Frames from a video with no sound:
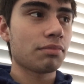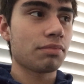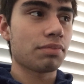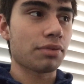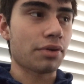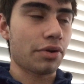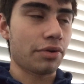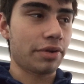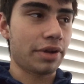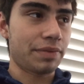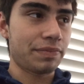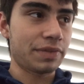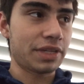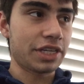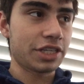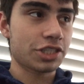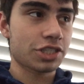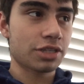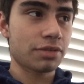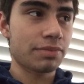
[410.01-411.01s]
program
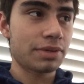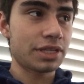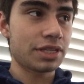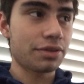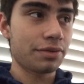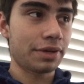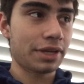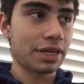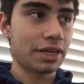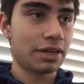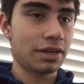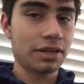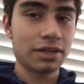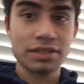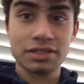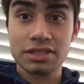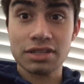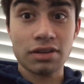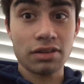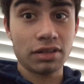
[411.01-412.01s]
that I should be doing it on.
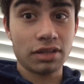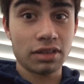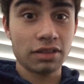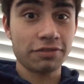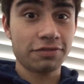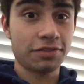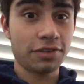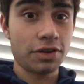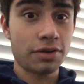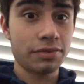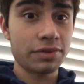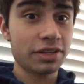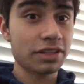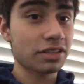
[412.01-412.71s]
It's all on the phone.